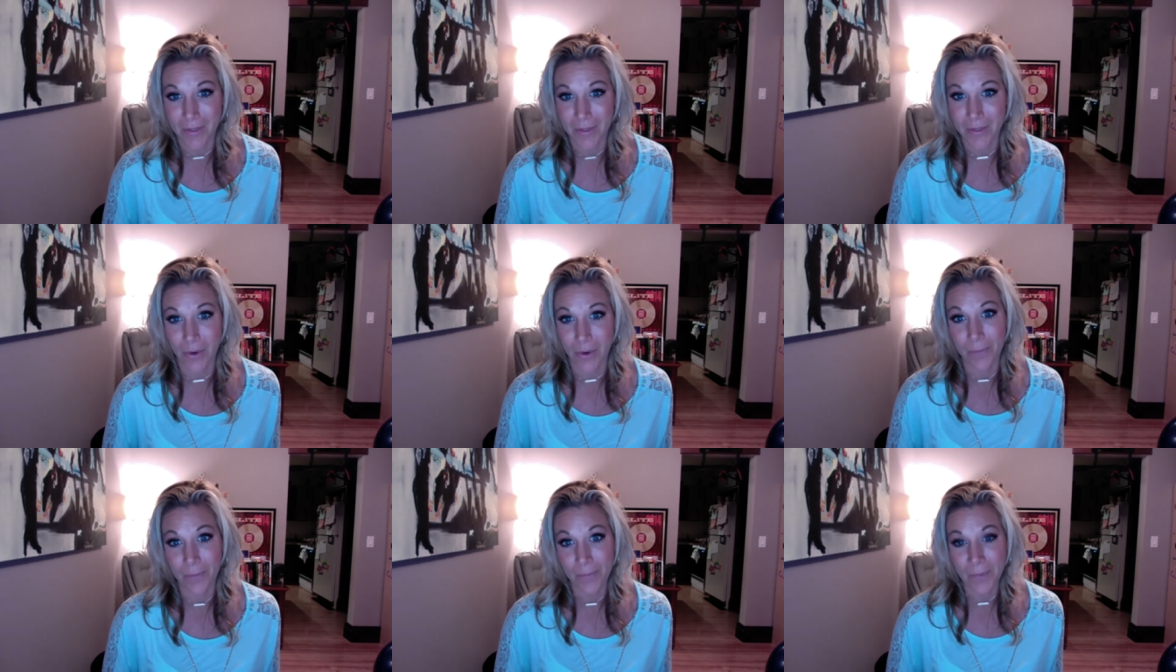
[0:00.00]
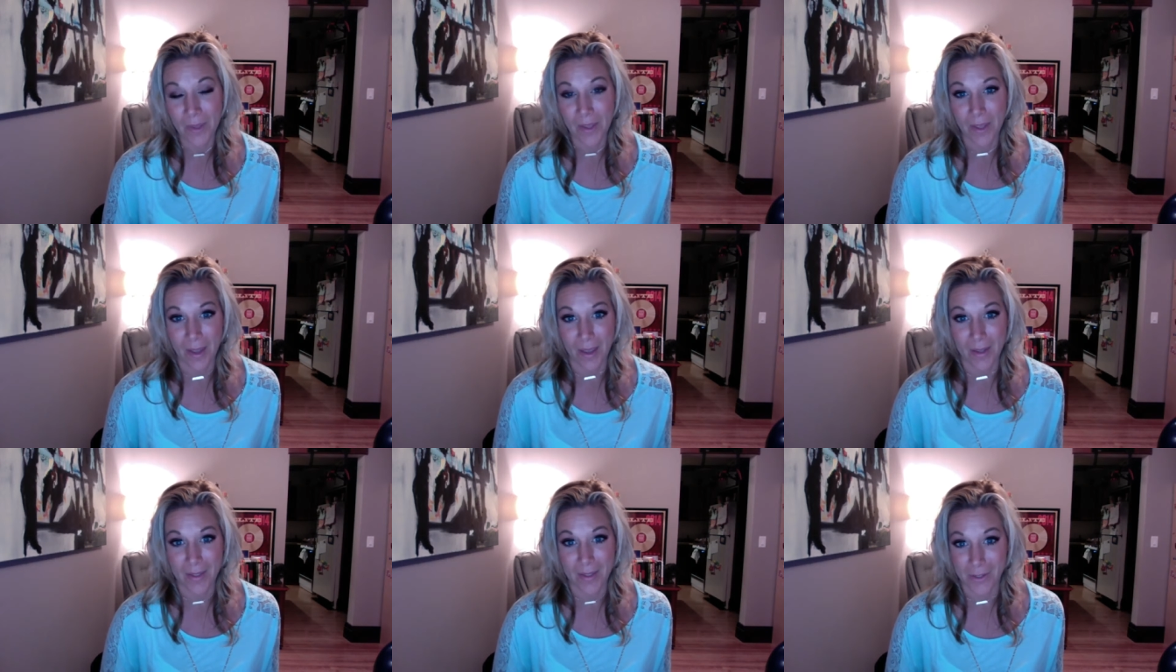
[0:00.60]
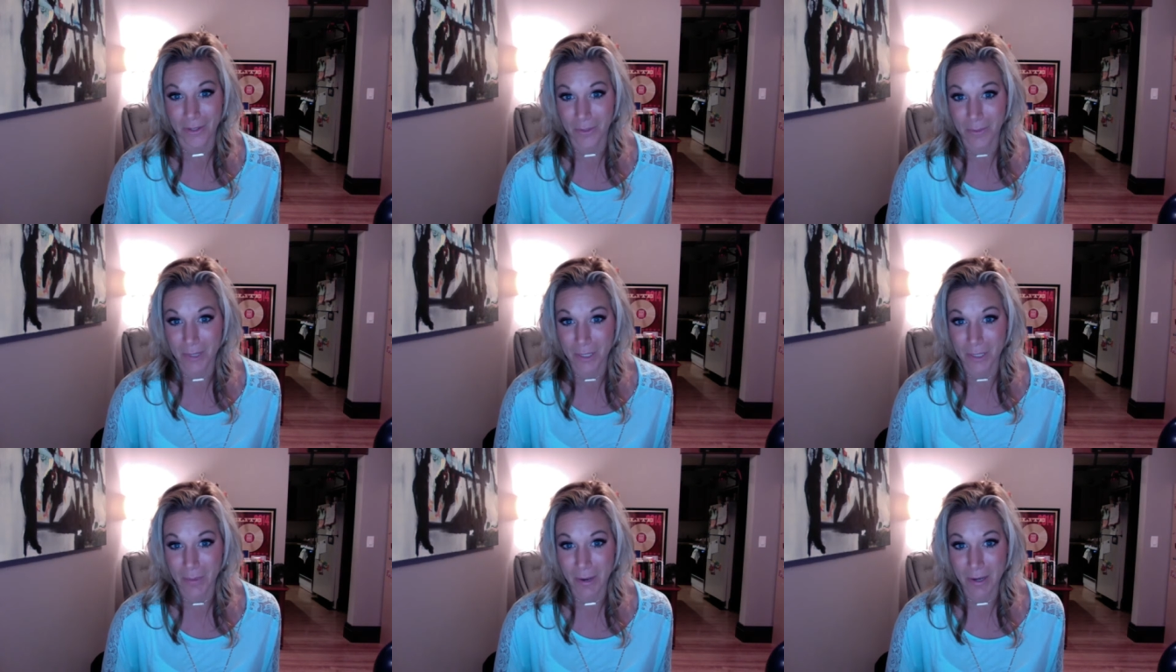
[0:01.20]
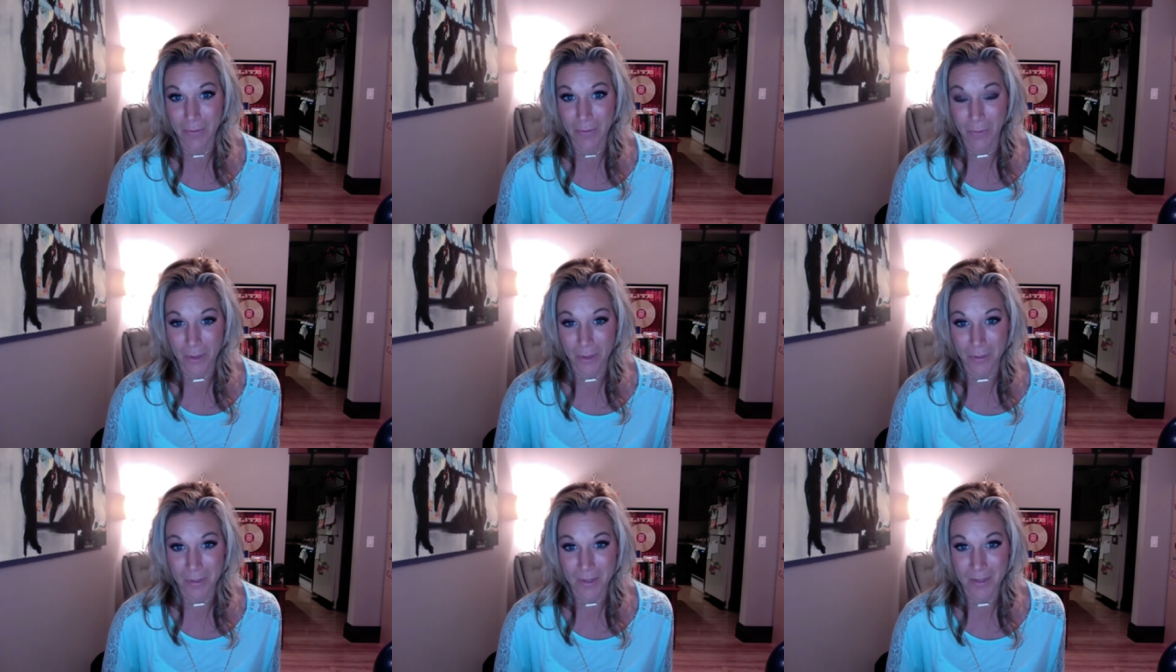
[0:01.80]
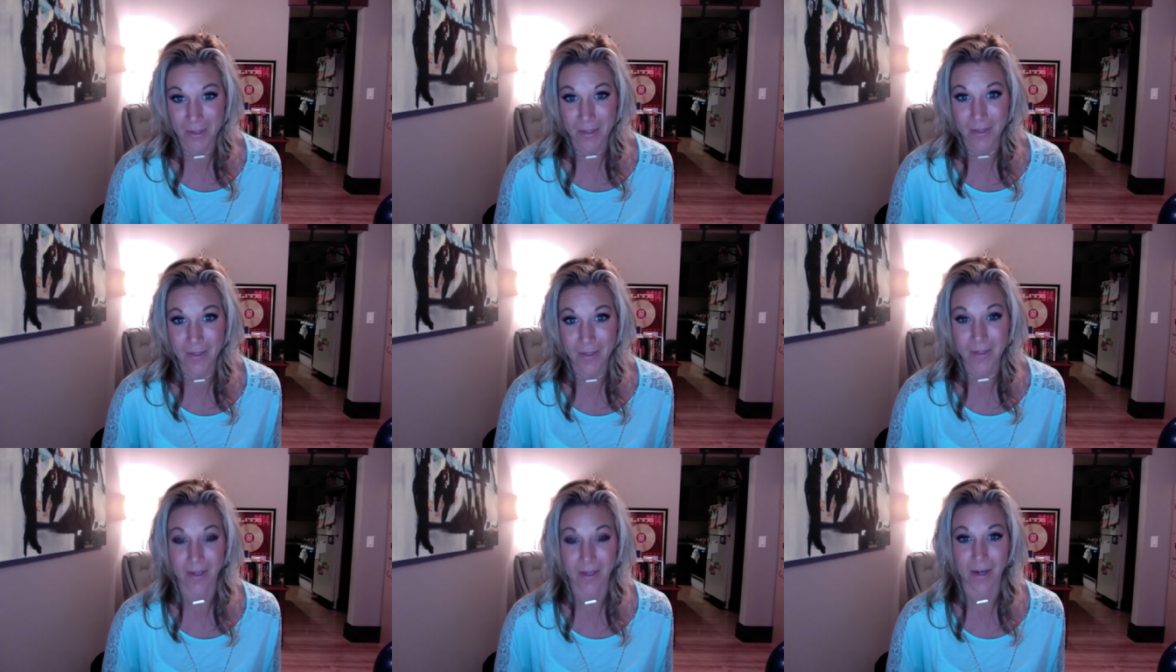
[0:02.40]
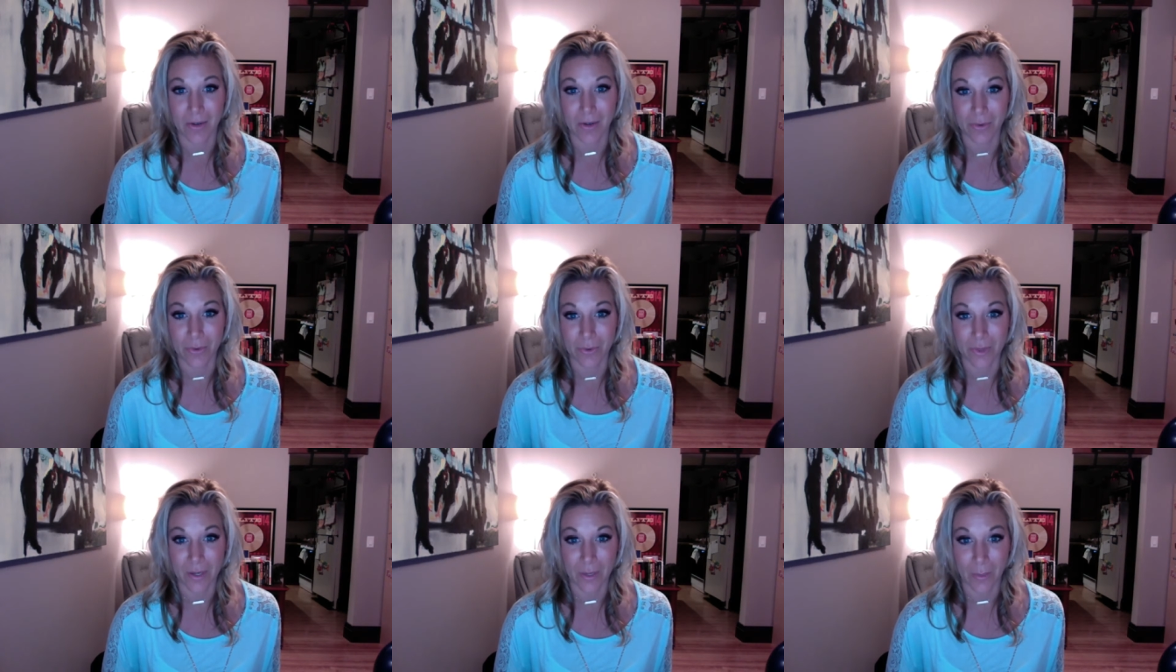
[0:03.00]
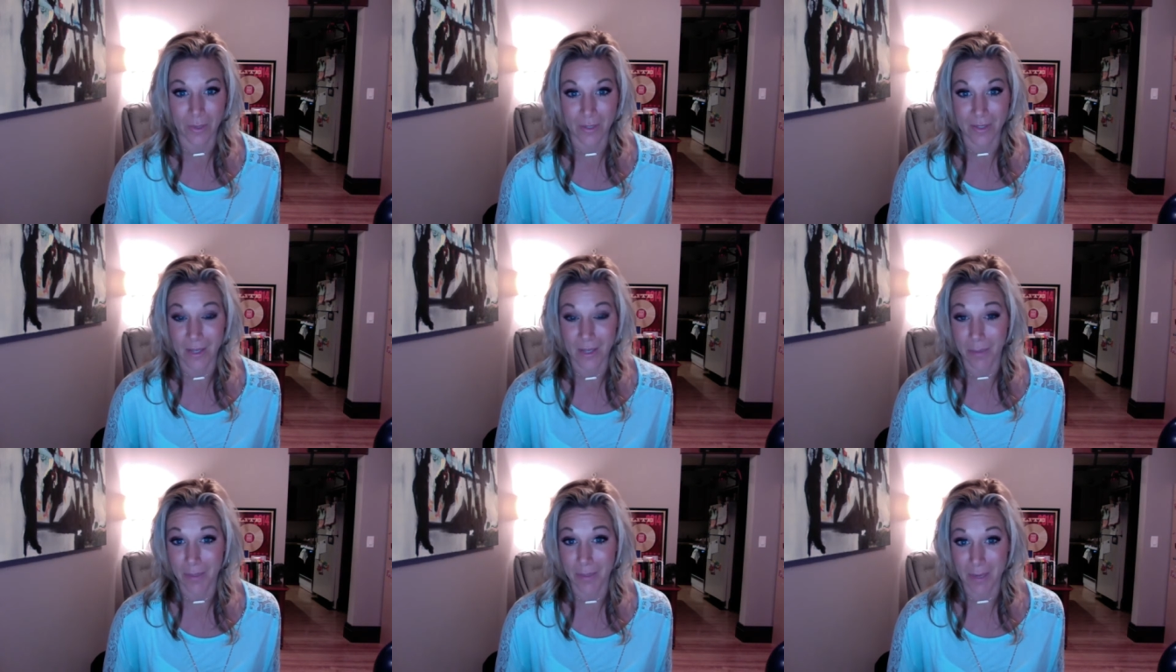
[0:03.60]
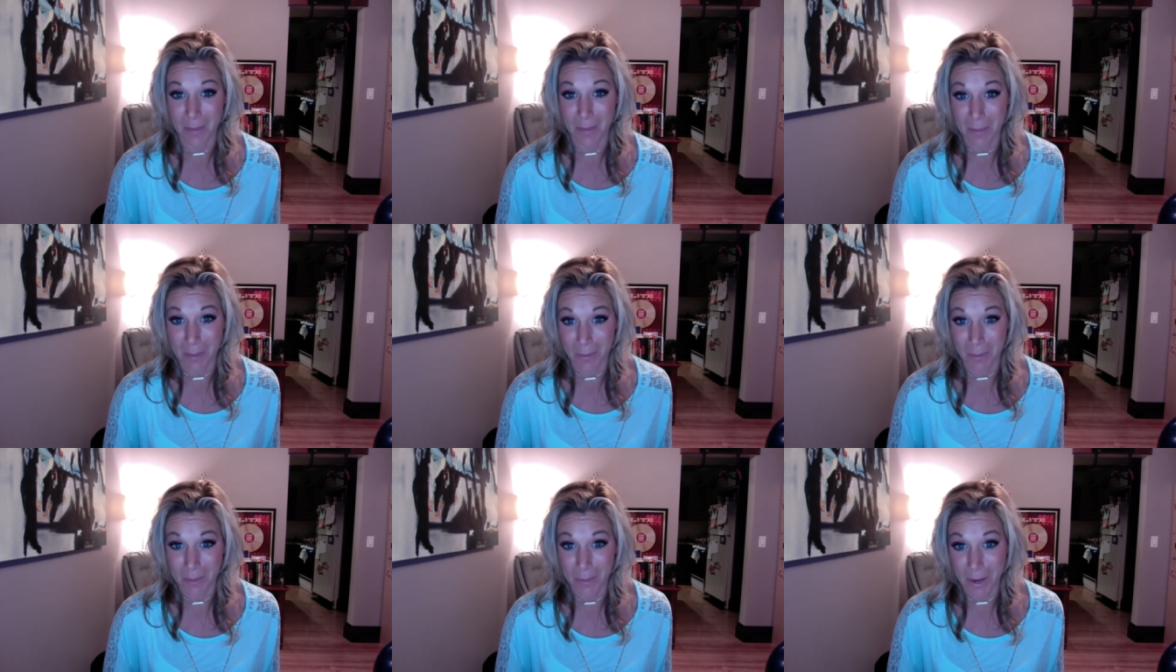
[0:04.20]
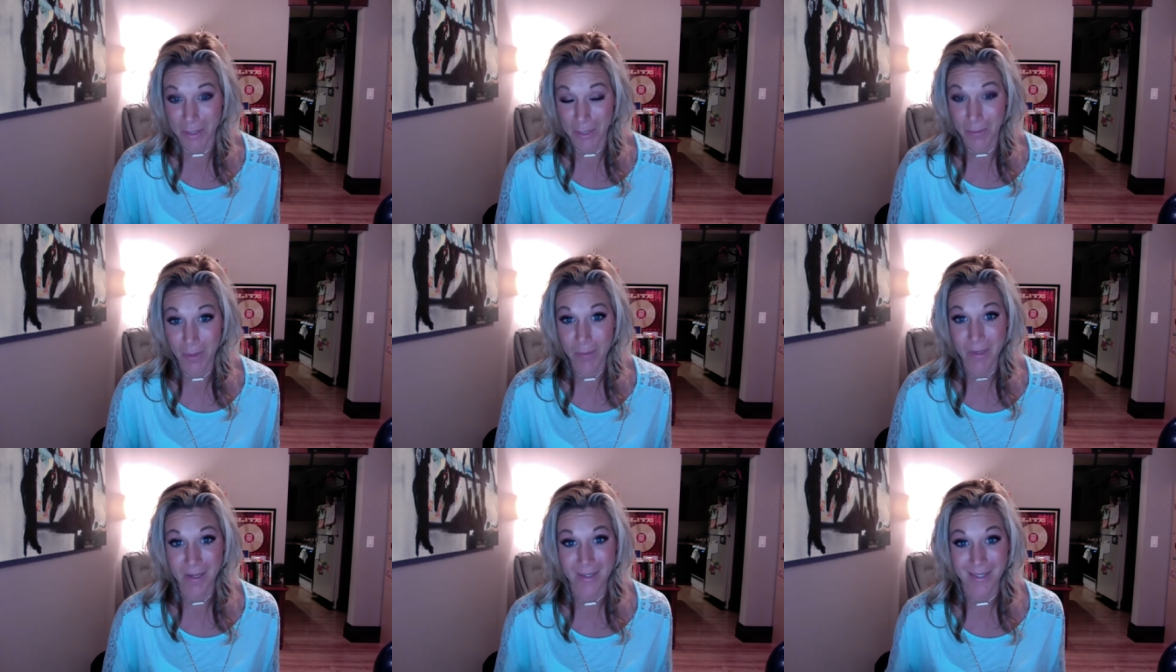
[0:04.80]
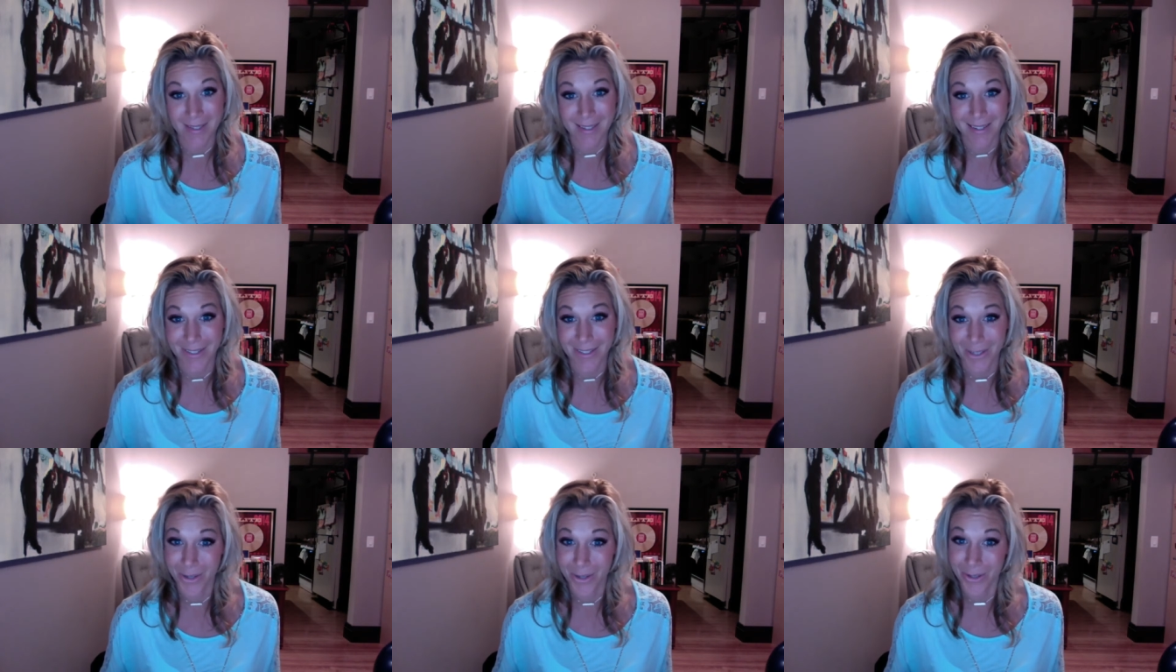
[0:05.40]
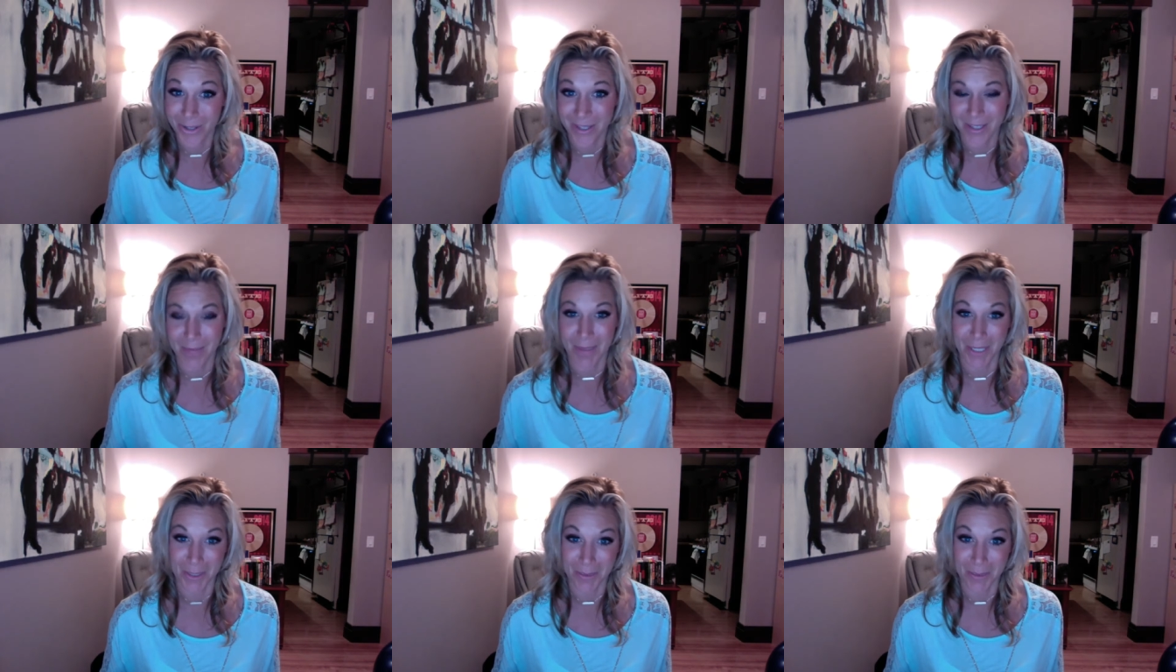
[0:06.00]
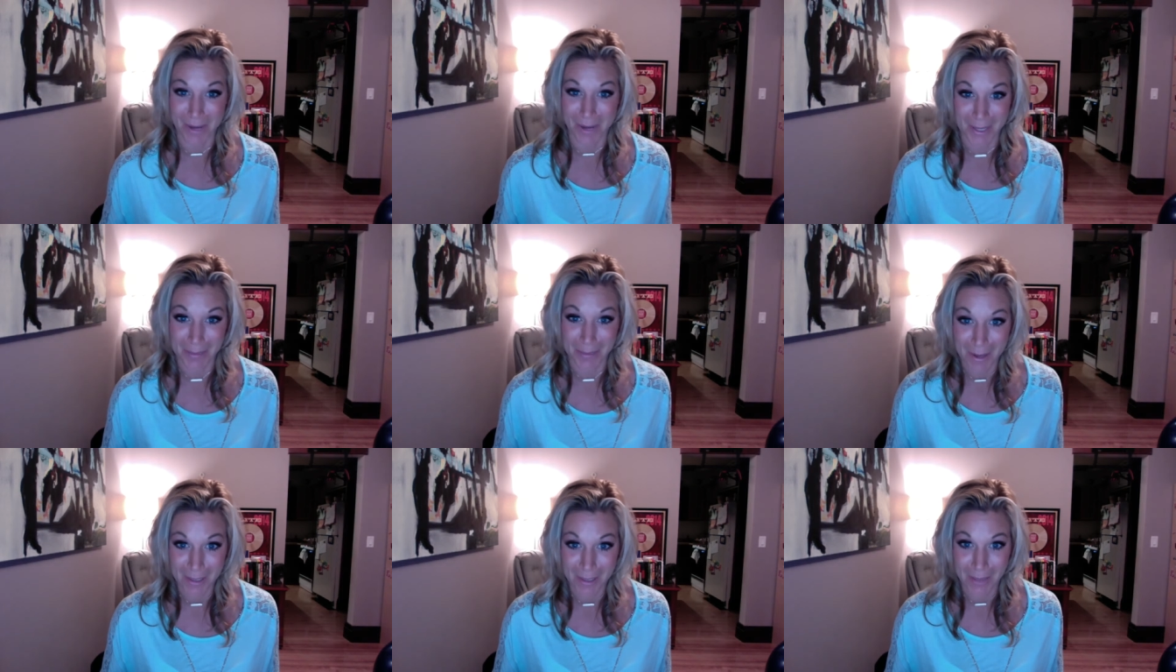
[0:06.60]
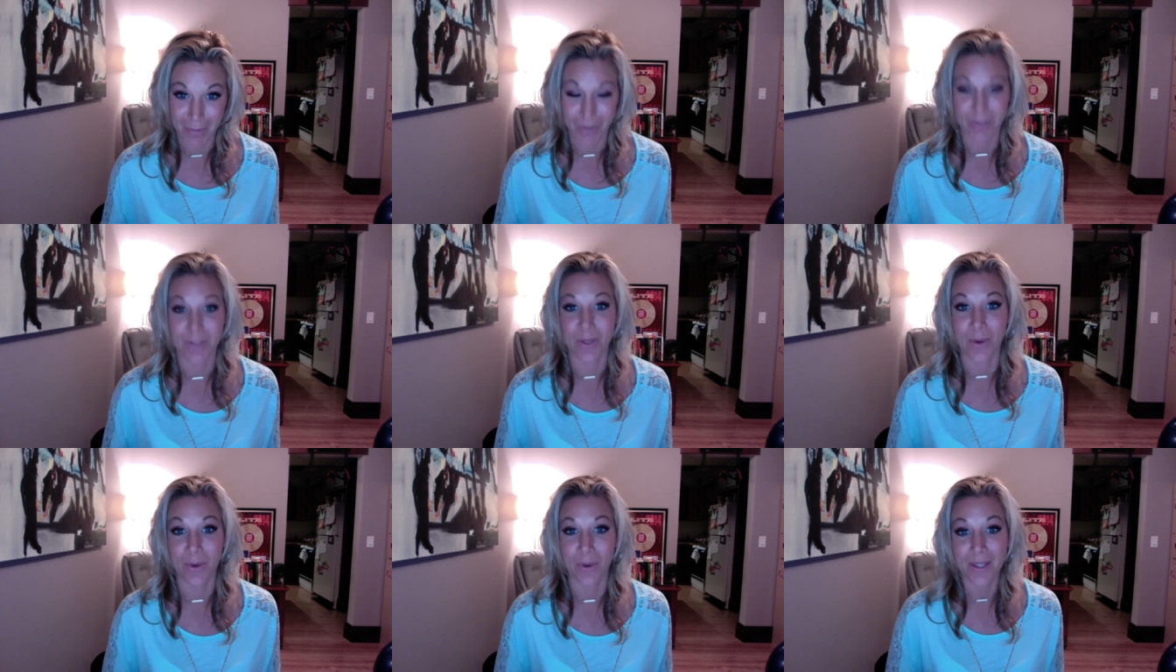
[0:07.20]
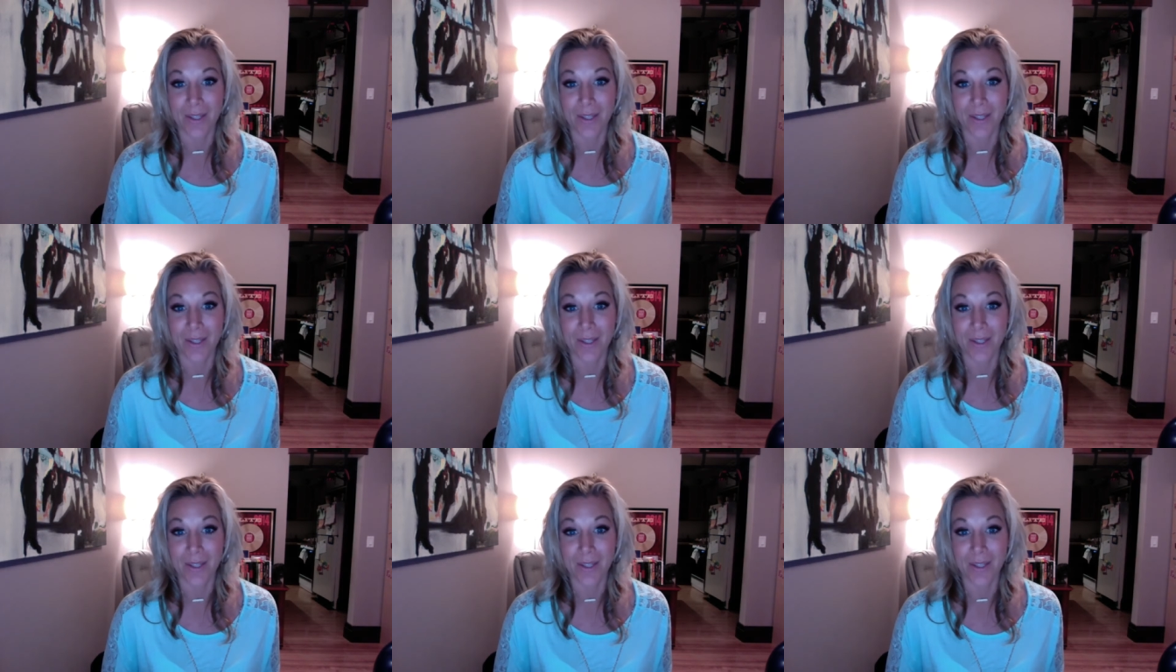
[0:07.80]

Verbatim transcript: So, I started Beachbody for the business, and I knew that I wanted to help as many people as possible because I needed to earn as much money as possible. So,